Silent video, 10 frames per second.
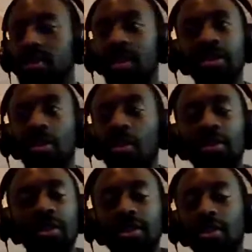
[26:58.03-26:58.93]
it's a
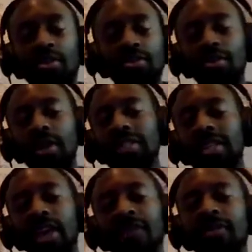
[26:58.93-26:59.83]
long scoreline
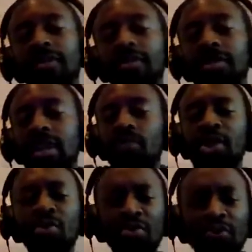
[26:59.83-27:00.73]
to have. Because then
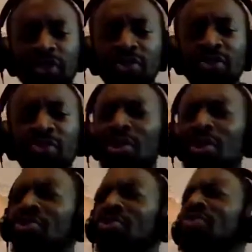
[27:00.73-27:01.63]
when you lose 3-2,
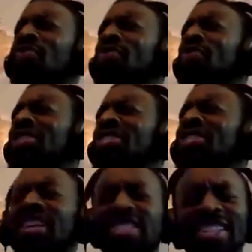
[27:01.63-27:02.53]
you feel
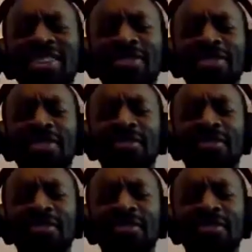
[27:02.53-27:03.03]
disgusted in yourself.